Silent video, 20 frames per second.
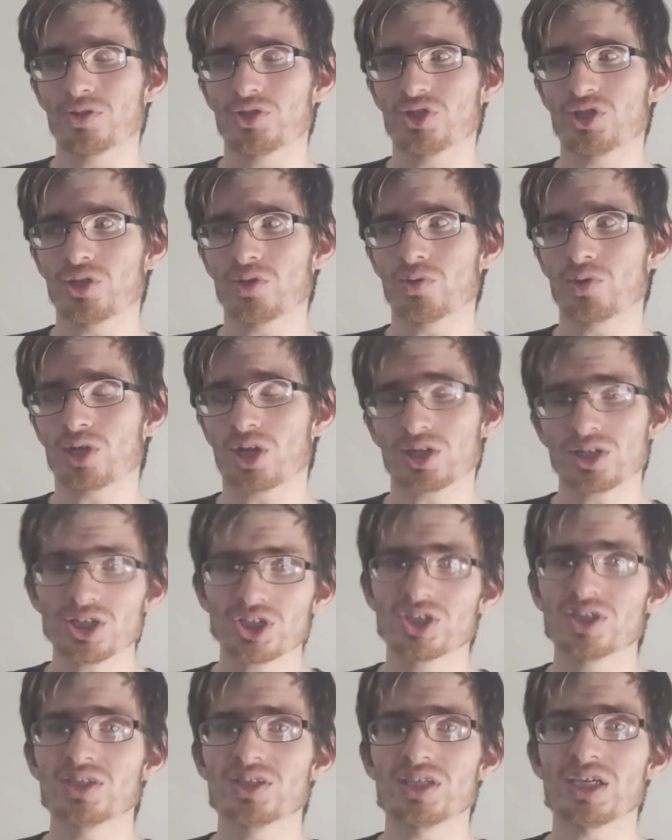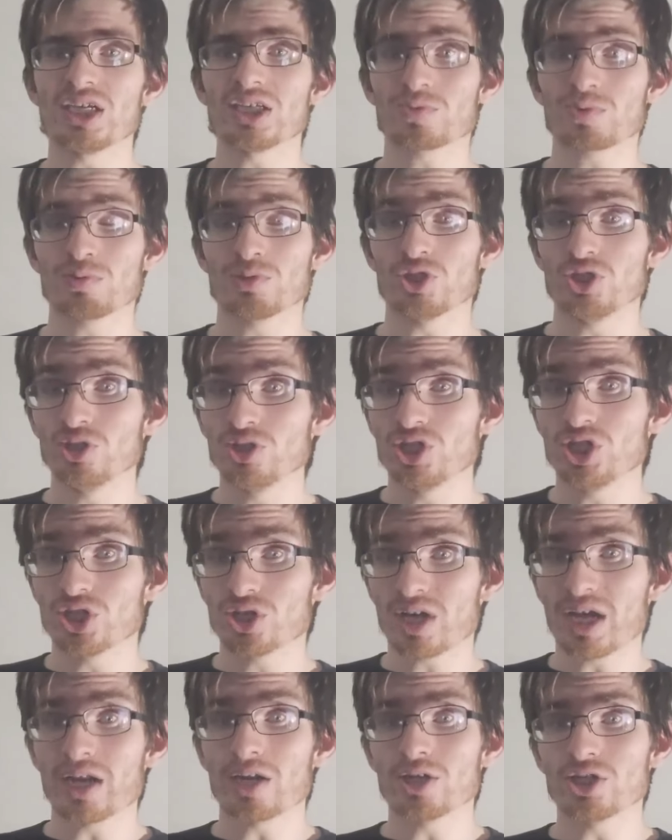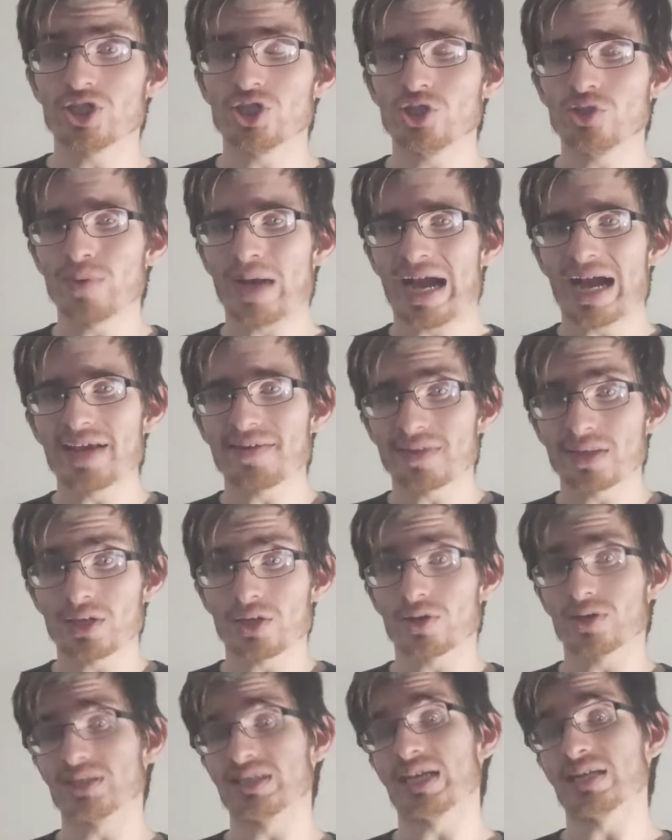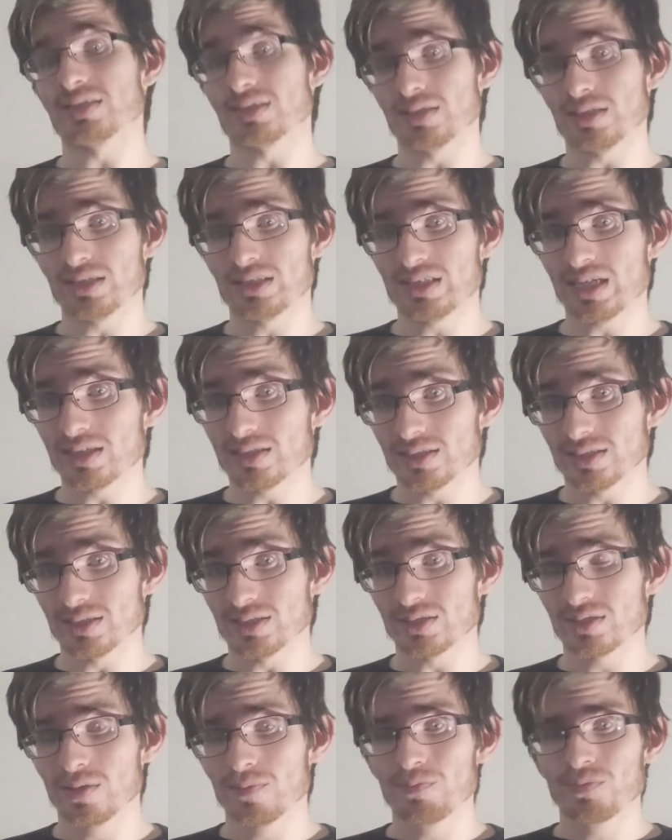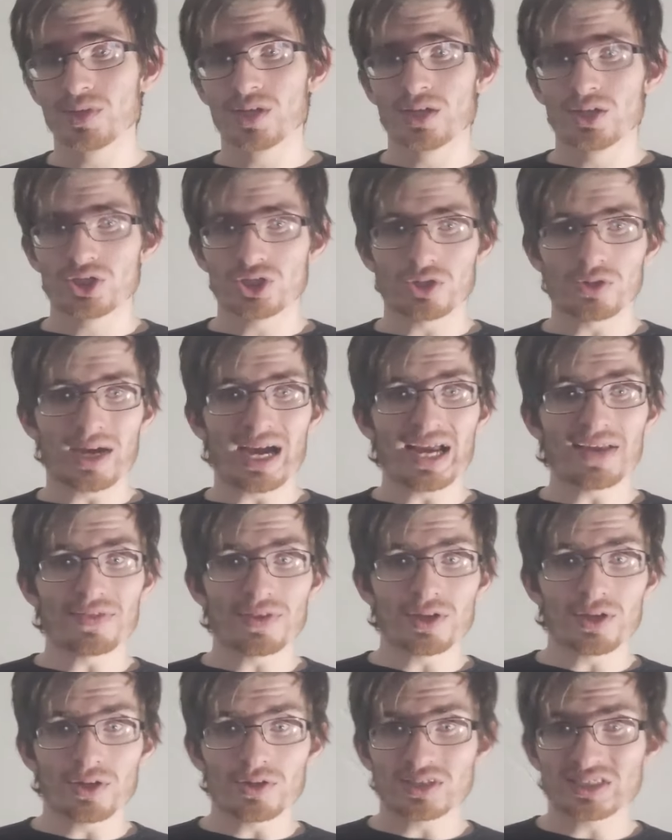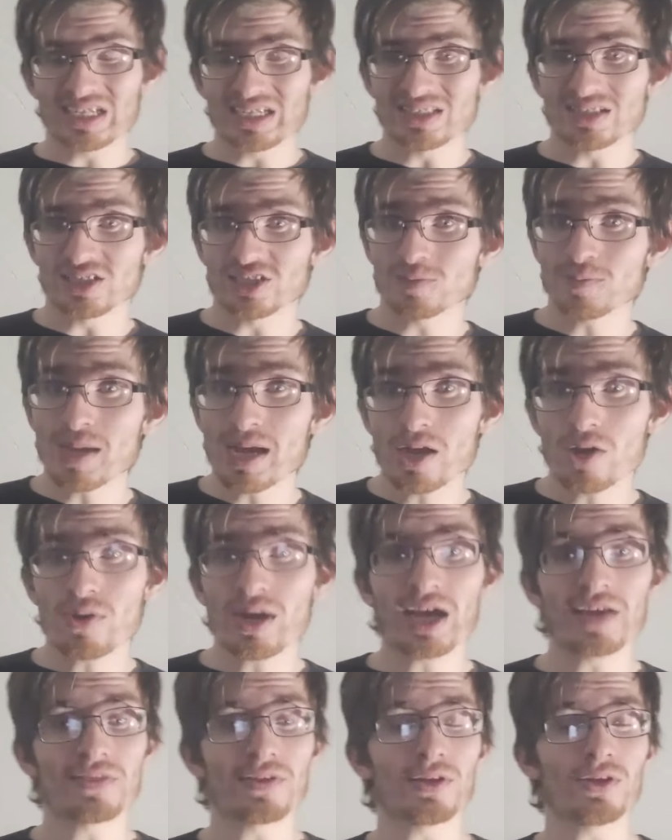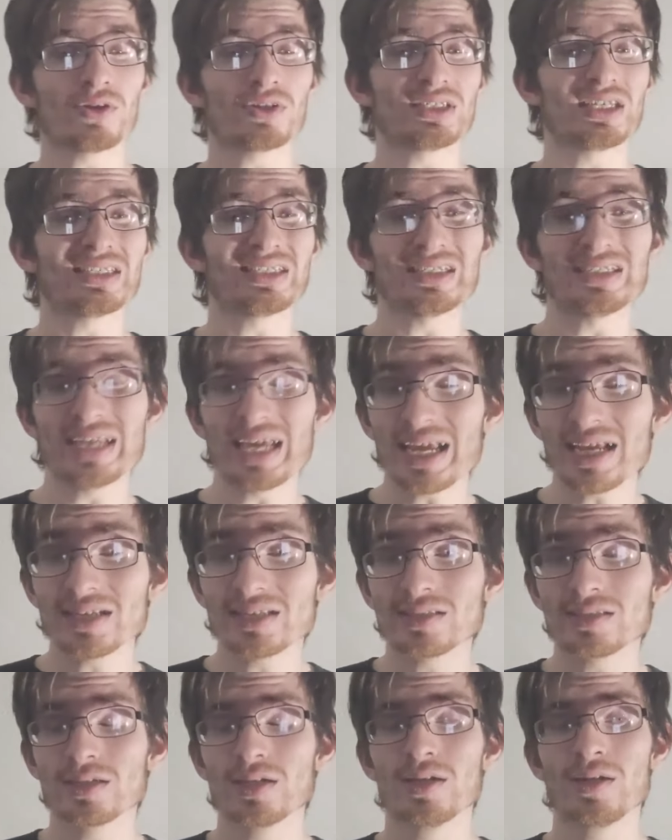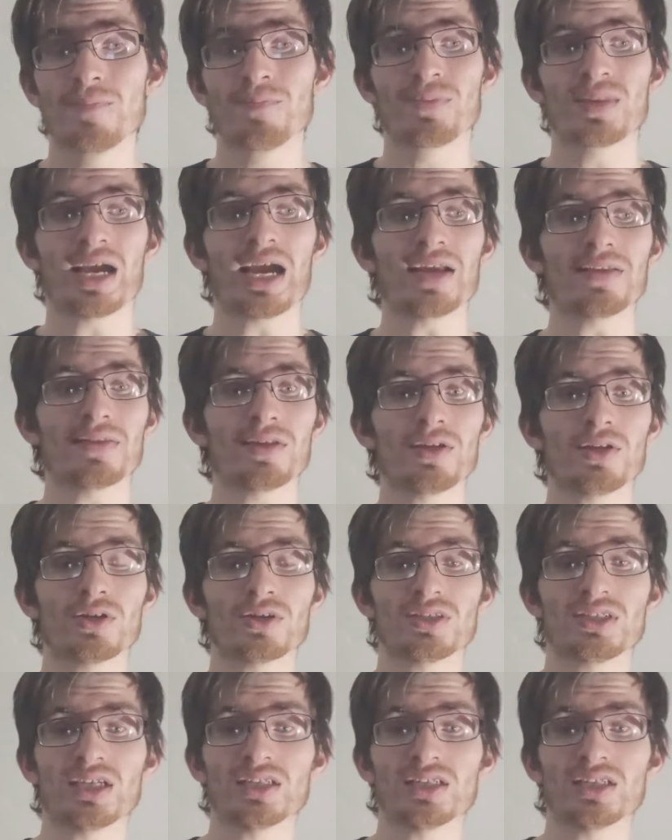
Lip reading: So Cognition Sync is pretty much using your energy to heighten your senses. So heighten your sense of smell, heighten your sense of taste, heighten your